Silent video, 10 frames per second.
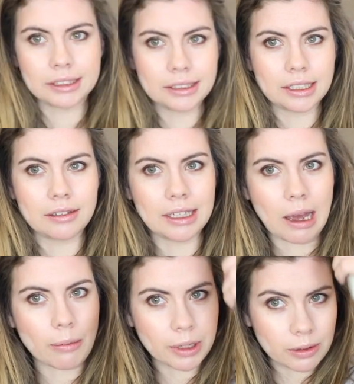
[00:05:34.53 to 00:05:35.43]
So
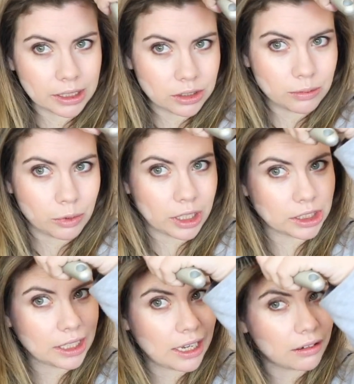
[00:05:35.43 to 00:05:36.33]
now I'm going to
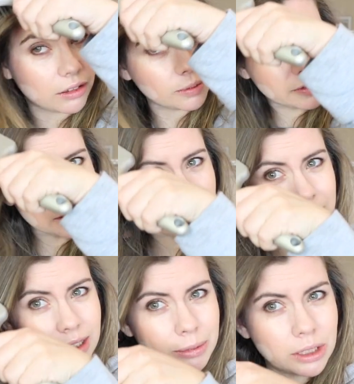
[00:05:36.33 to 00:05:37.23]
brush it out. Hopefully
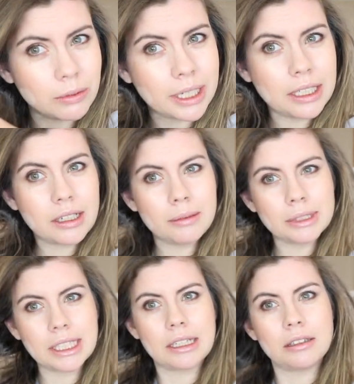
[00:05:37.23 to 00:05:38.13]
some of the white
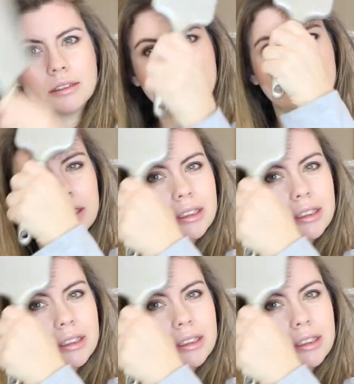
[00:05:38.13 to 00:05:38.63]
comes out.